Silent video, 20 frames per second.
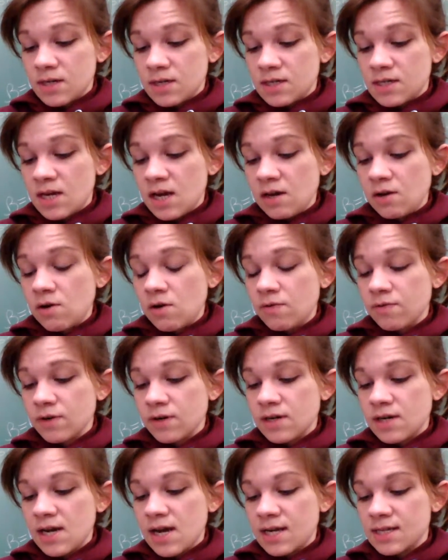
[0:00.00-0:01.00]
and take over
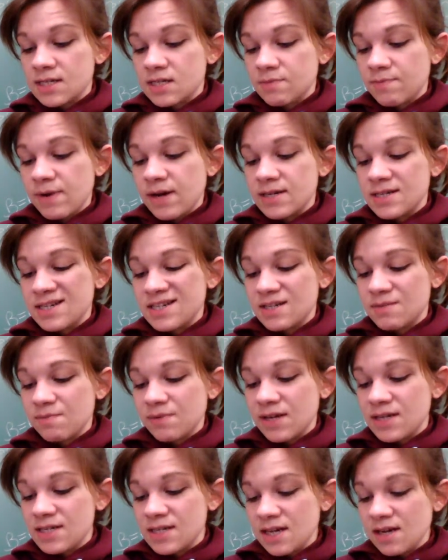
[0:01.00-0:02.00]
nests by
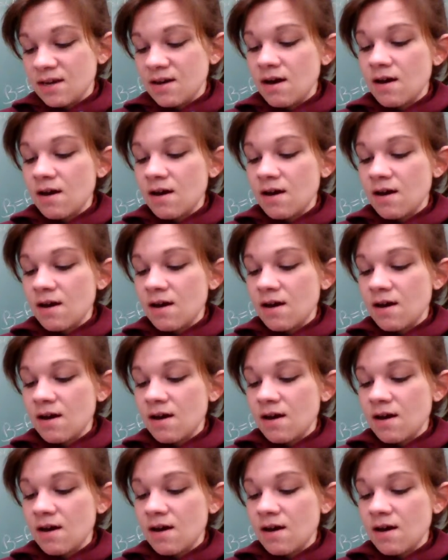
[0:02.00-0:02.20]
displacing